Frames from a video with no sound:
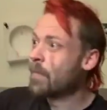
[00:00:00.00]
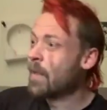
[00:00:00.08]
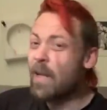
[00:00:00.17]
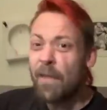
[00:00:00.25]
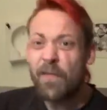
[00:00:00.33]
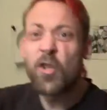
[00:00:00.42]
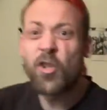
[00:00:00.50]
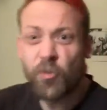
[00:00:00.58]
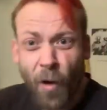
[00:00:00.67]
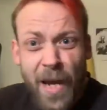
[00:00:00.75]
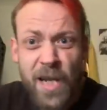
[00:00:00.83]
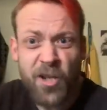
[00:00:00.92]
You'd have to
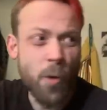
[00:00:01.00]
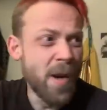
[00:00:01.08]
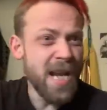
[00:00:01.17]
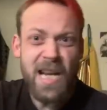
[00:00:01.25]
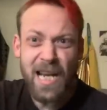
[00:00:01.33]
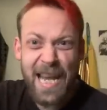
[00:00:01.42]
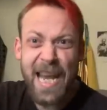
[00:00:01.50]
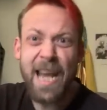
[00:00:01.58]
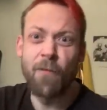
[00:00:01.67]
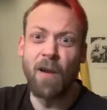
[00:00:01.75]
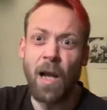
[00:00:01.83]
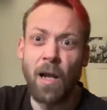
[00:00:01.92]
trade you in
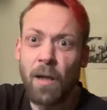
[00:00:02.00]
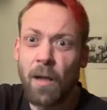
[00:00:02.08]
lira.